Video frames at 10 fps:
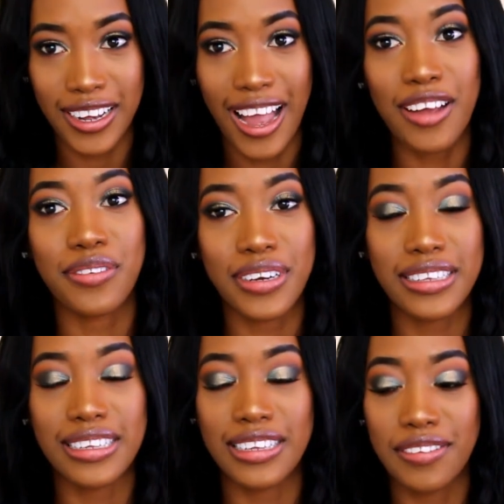I
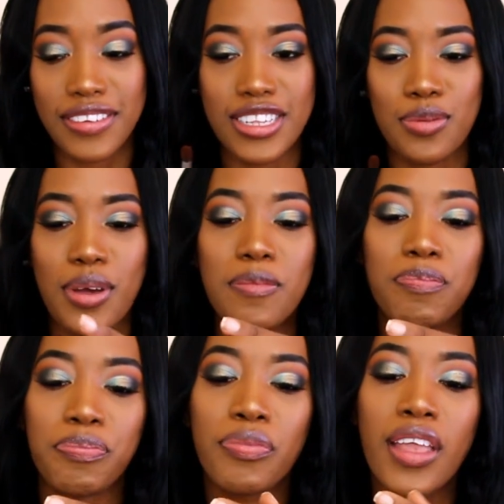really love this one.
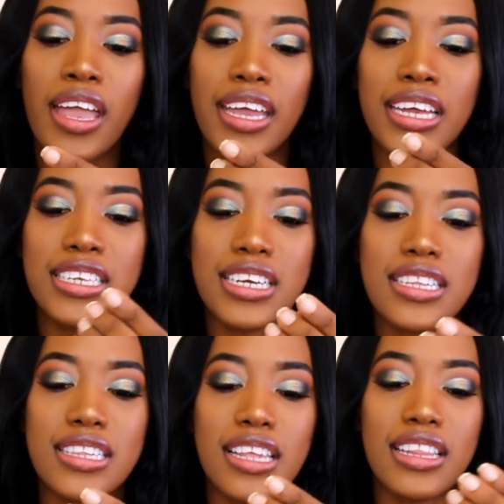It
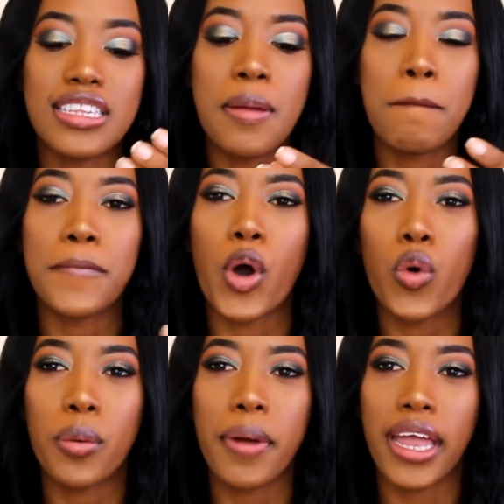just doesn't
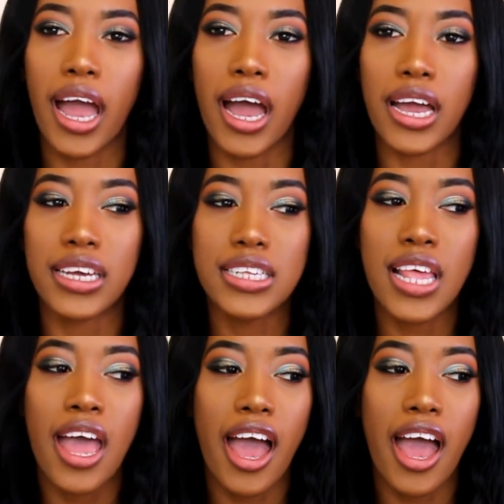poke my eyes.